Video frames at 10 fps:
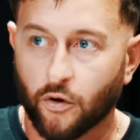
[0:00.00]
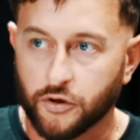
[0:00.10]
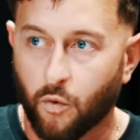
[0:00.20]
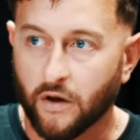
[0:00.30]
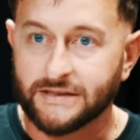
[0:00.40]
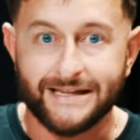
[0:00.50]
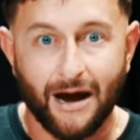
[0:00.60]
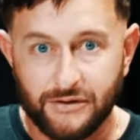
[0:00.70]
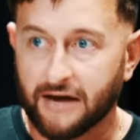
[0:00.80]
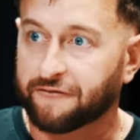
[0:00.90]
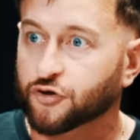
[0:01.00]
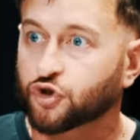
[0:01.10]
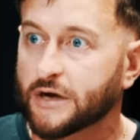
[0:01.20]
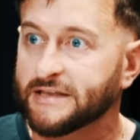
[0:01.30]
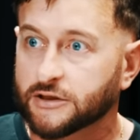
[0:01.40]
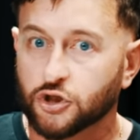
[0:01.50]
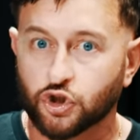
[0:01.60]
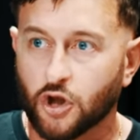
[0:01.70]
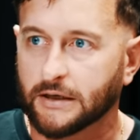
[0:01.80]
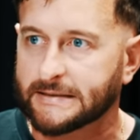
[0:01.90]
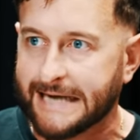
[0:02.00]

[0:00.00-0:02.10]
what you want. Now you get frustrated and start